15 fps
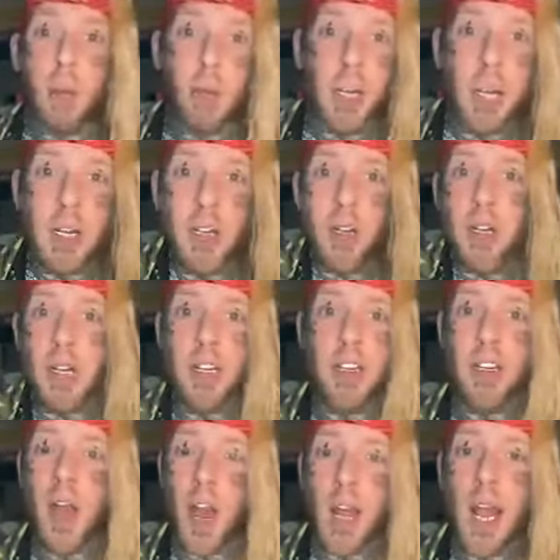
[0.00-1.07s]
into this
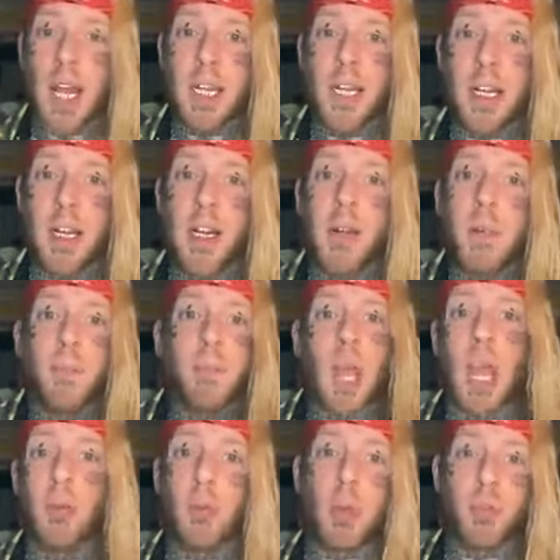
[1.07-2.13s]
song idea. I
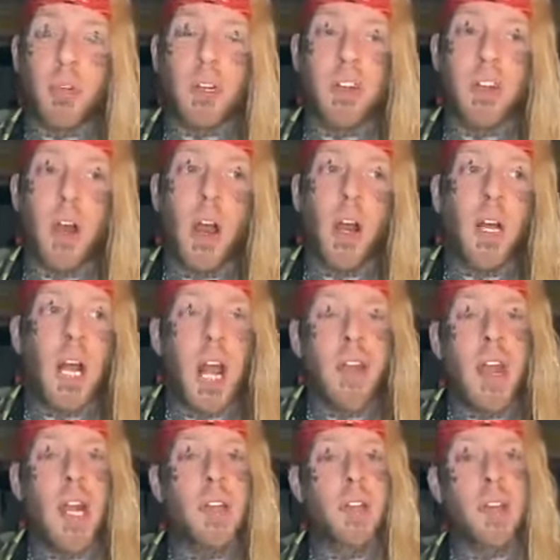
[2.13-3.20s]
wrote this song and then
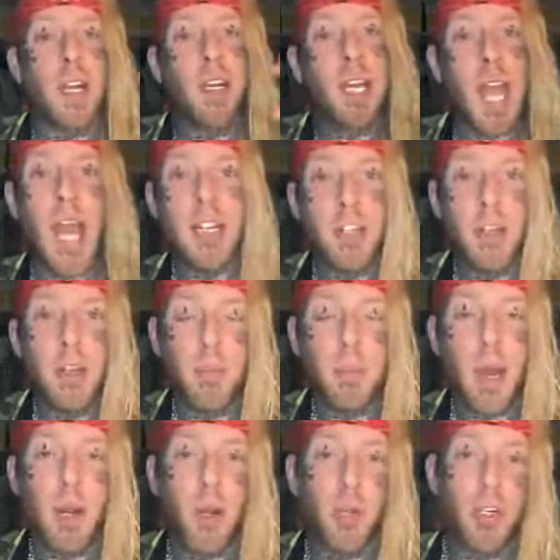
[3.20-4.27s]
I said, cancel the
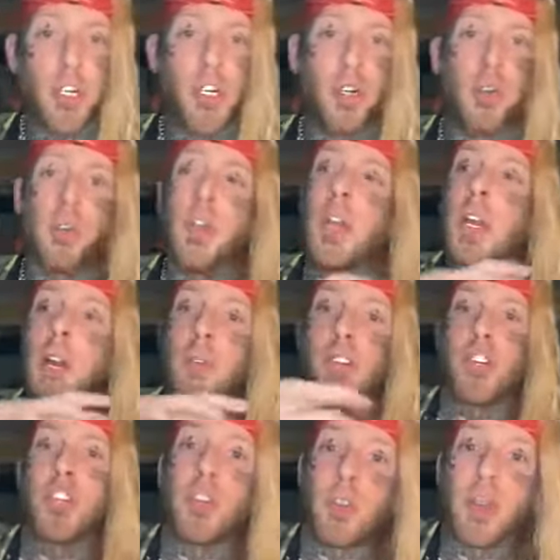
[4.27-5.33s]
butthole shoot. We're
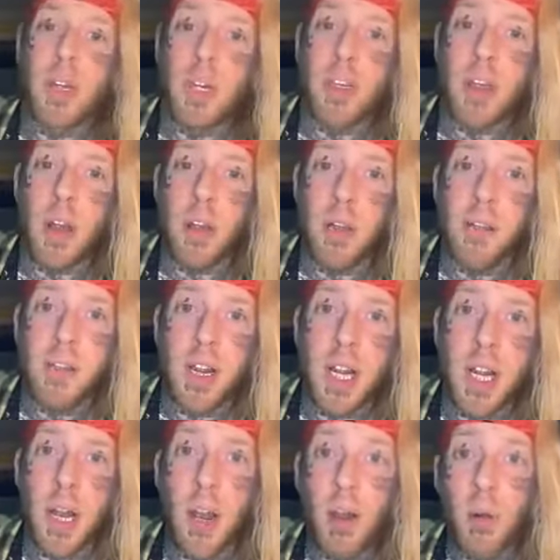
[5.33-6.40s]
shooting this other
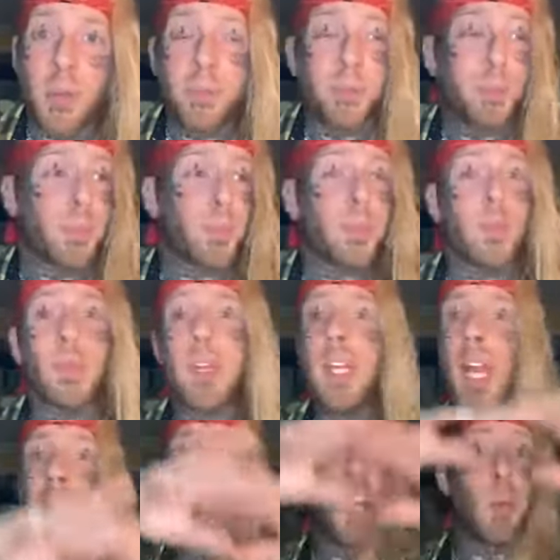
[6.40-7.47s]
video.
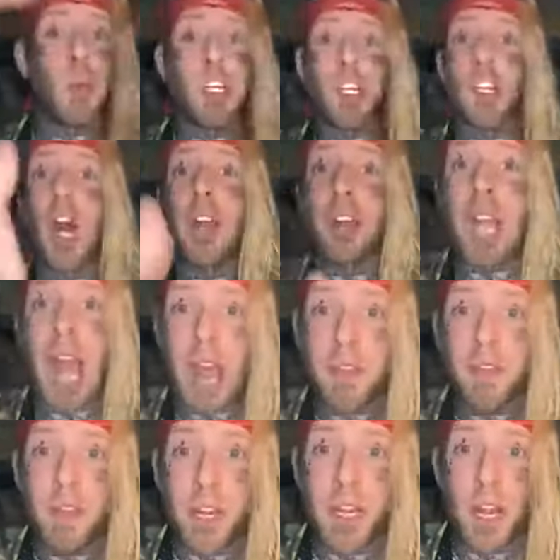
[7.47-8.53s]
And then we shot that
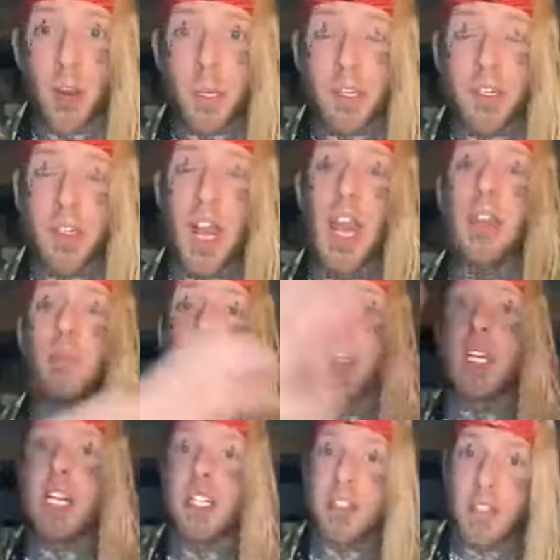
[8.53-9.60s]
video instead,
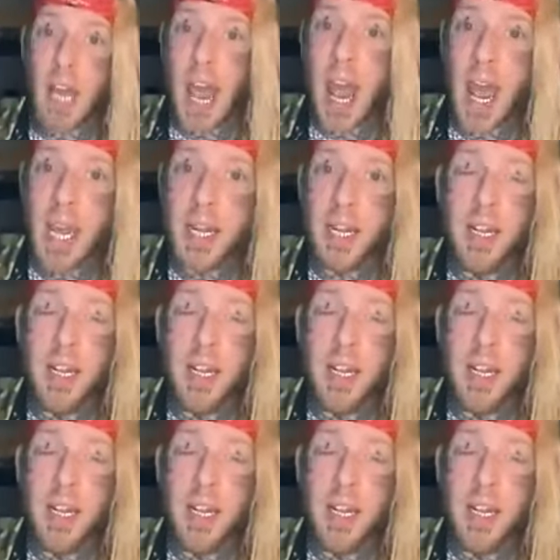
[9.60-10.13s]
released that.